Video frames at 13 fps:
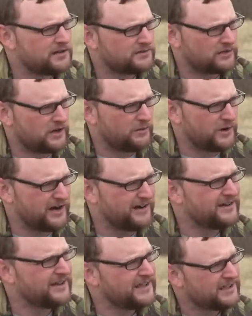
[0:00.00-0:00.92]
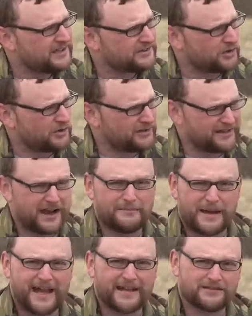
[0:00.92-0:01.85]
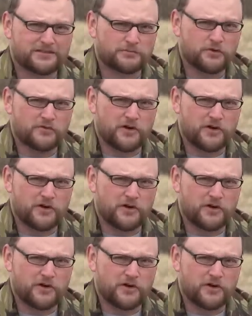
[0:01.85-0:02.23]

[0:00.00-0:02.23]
So uh, certainly not bad, let's move